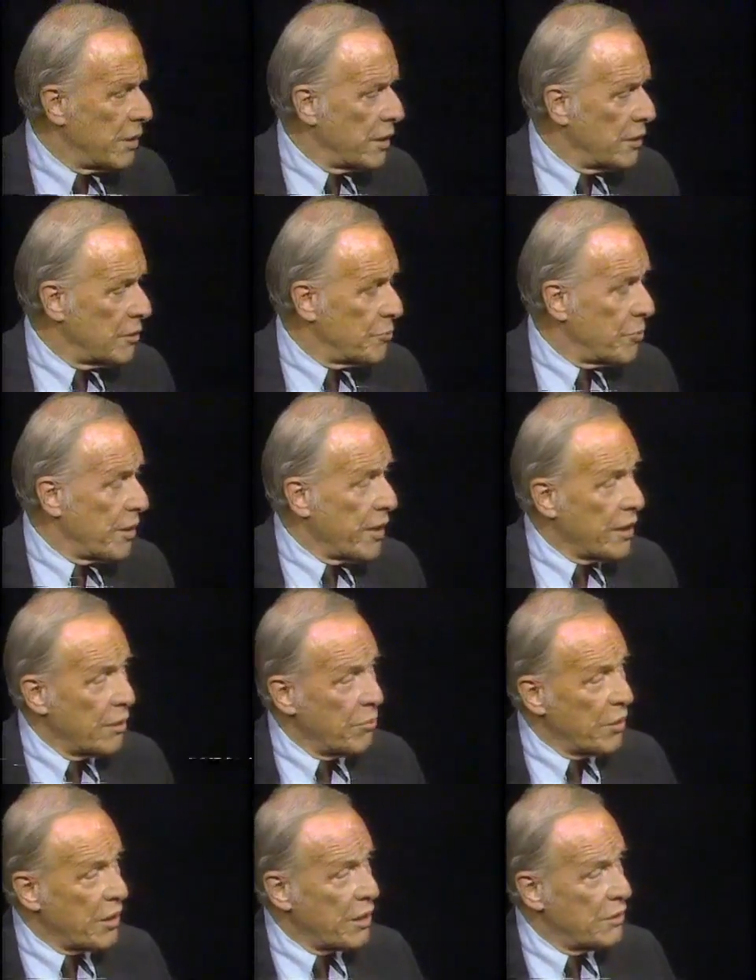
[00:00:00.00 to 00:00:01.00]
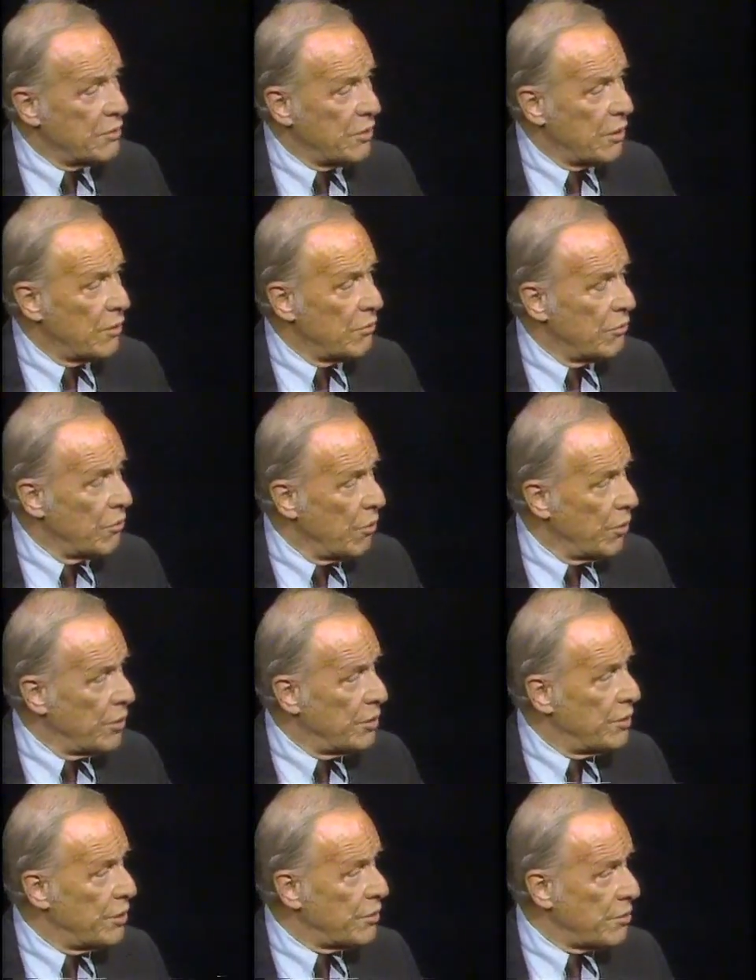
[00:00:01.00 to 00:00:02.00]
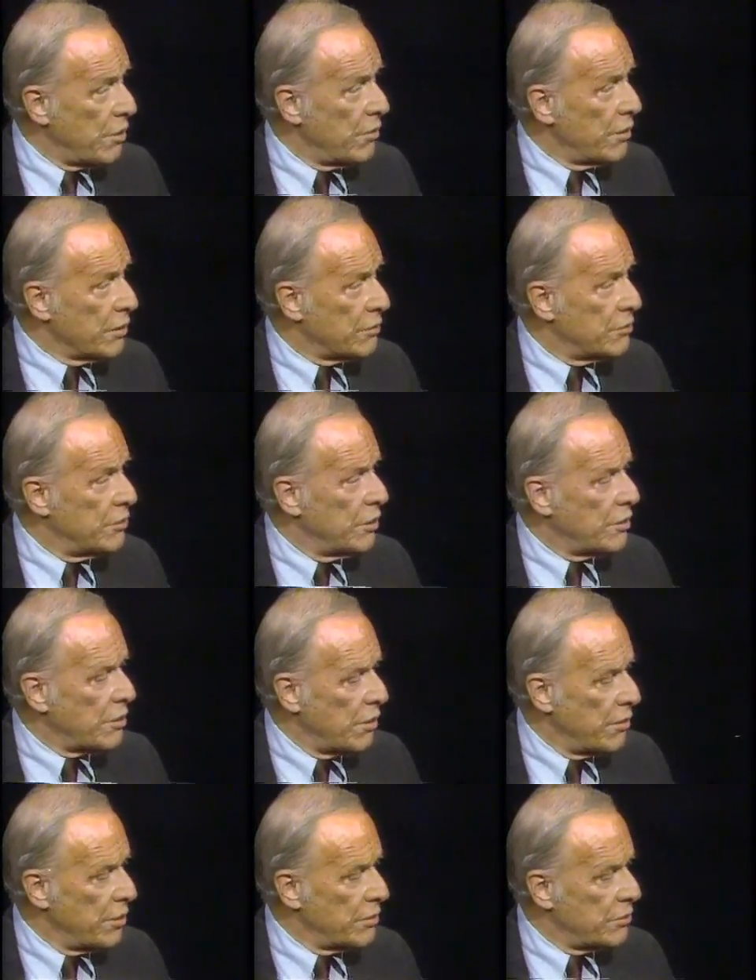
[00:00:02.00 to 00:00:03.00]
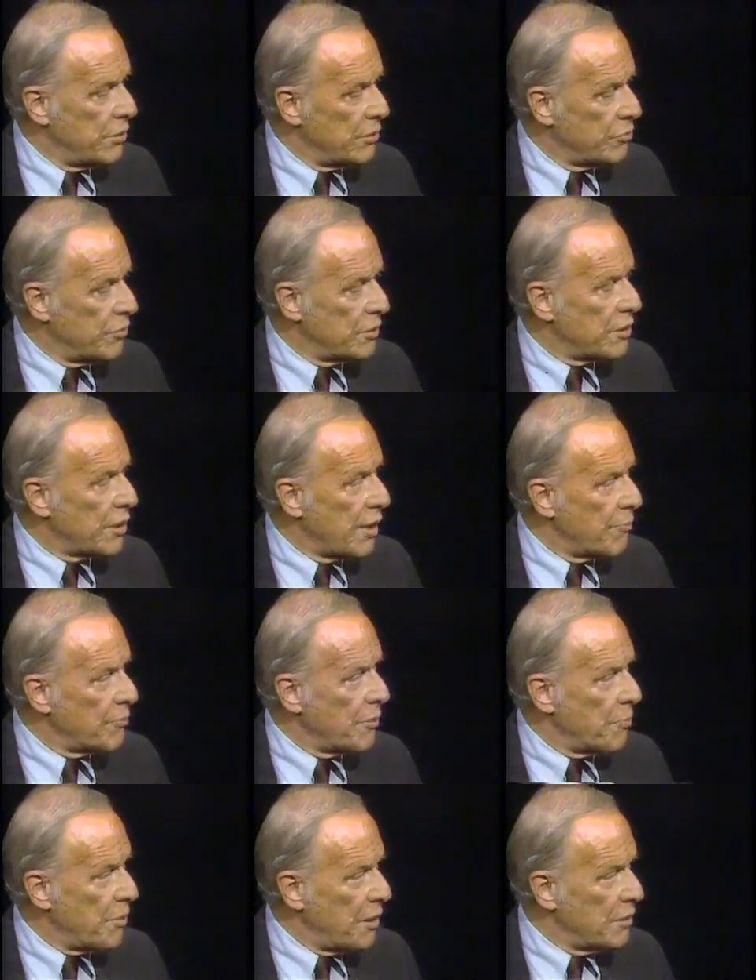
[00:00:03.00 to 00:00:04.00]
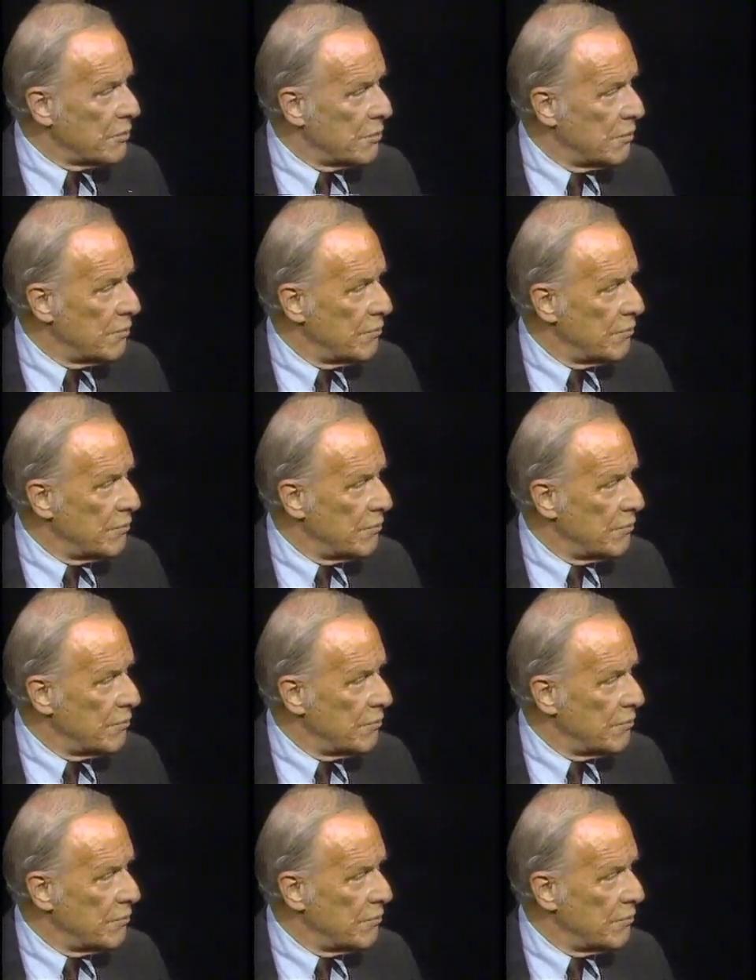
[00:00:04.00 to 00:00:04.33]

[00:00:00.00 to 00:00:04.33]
Reagan is planning because it'll ruin deterrence. Deterrence is what's kept the peace.